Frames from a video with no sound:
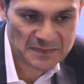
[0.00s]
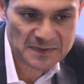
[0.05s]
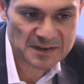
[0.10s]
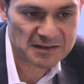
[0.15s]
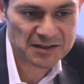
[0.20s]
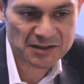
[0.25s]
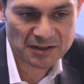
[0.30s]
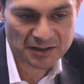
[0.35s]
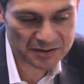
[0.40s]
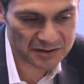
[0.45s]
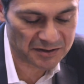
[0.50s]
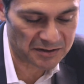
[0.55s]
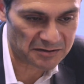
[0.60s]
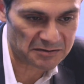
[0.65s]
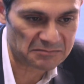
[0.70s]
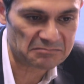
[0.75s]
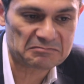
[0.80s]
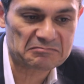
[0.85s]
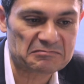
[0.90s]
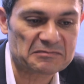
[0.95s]

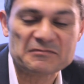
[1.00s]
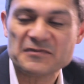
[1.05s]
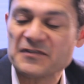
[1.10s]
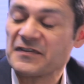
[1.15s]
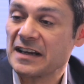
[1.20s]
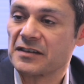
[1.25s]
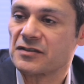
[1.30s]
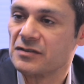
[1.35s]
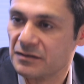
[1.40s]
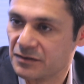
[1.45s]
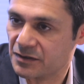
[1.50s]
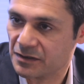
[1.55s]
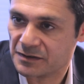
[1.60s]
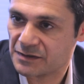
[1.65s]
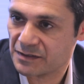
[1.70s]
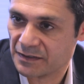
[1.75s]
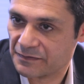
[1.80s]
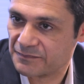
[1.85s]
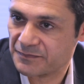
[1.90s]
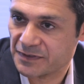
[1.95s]
certain fashion
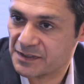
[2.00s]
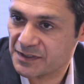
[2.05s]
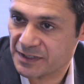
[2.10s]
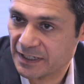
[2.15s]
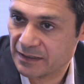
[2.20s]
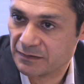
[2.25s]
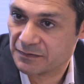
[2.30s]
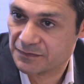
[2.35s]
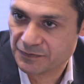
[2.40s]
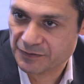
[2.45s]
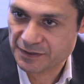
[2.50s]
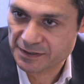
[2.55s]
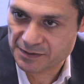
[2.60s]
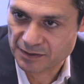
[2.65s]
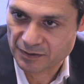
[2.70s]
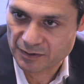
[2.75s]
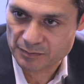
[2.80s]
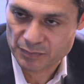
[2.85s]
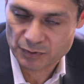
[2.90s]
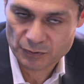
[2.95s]
goods are for sale, for
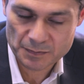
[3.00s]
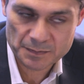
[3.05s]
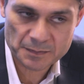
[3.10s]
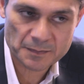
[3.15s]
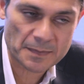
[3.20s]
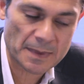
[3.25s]
example.